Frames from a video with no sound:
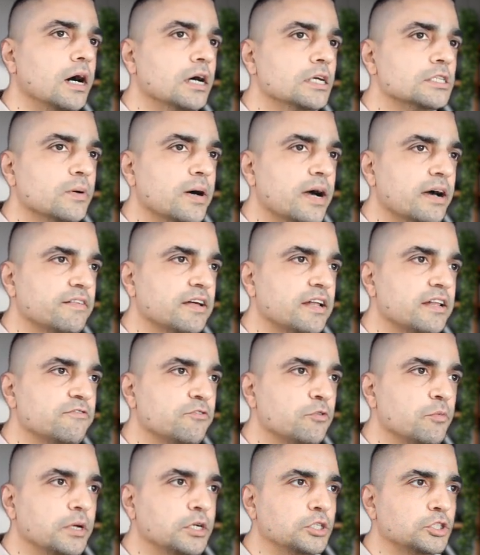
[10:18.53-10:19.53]
So I have that
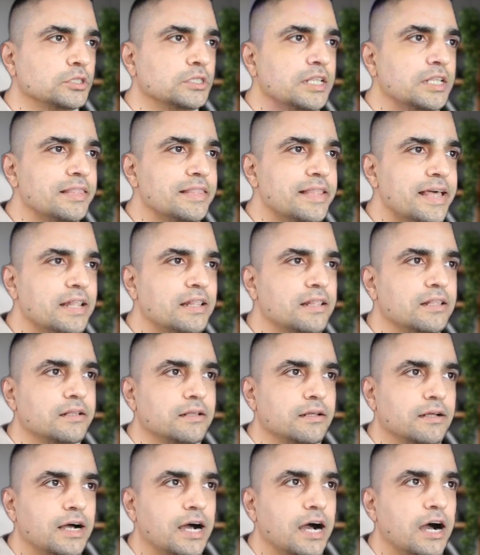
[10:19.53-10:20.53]
information. And
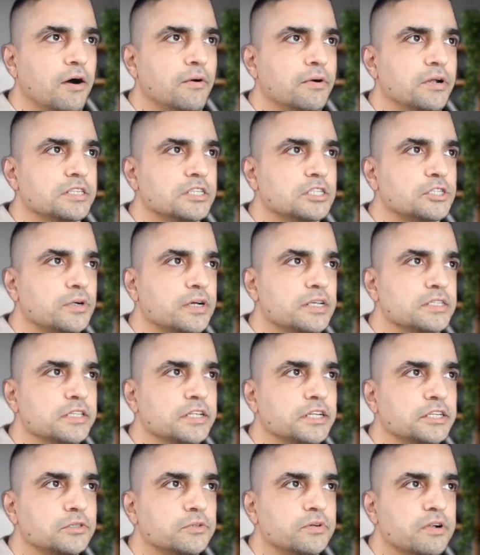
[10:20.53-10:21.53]
then how does it
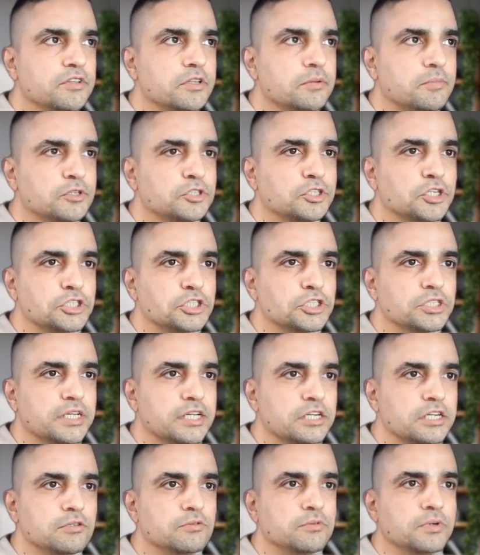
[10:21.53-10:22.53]
translate to revenue projections?
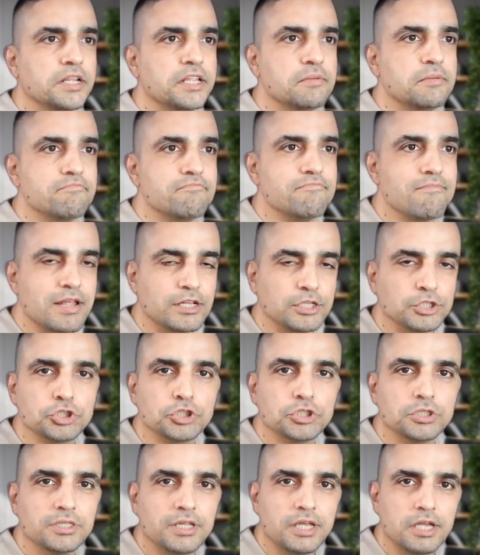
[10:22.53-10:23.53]
I didn't really
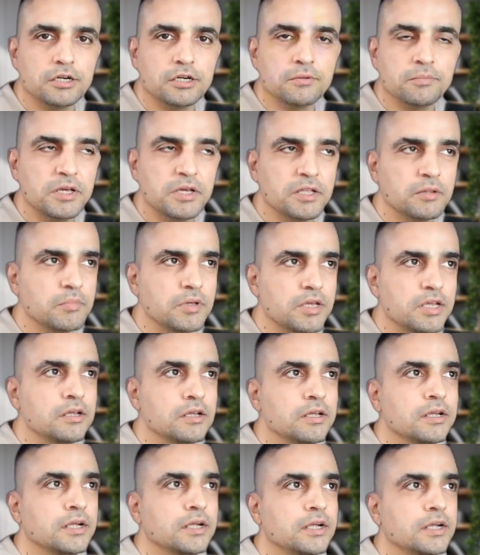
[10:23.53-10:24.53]
mention Airbnb.
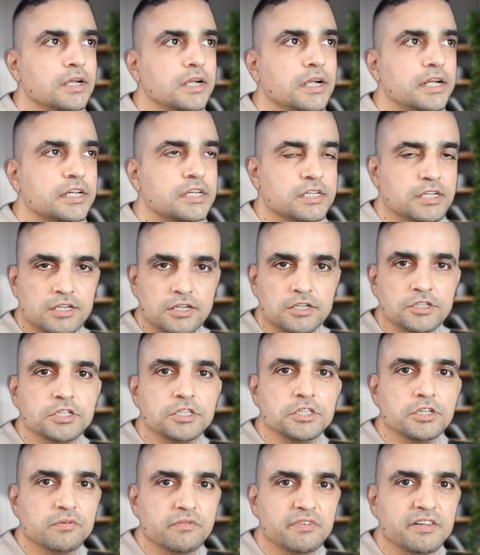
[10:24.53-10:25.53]
It
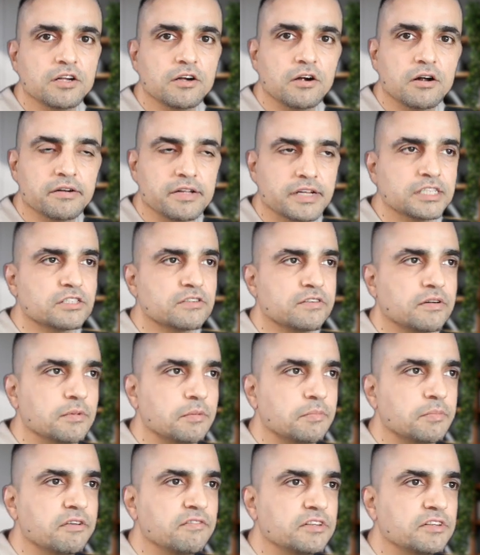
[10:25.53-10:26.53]
continued with the context from
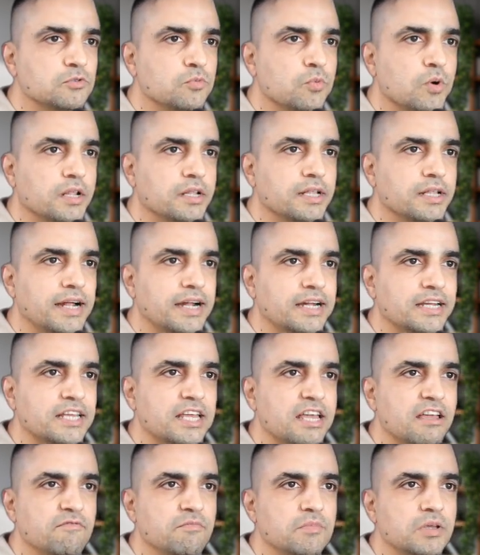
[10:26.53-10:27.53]
the previous one and
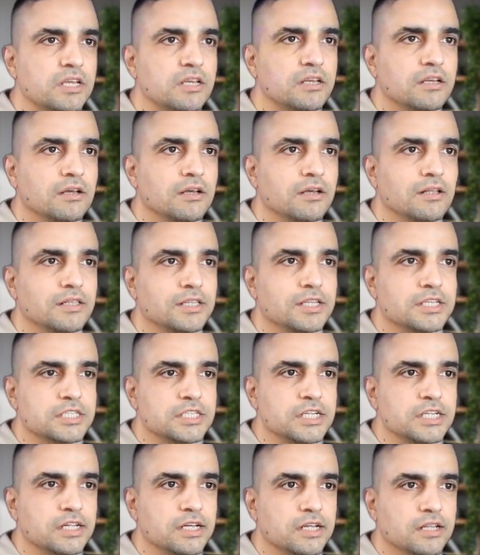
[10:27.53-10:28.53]
gave me this
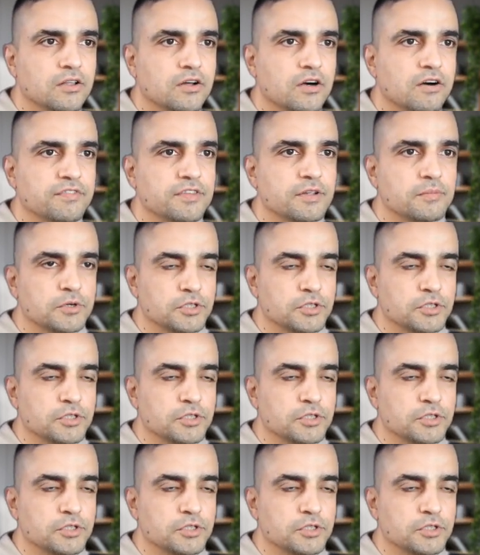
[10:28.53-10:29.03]
detail of the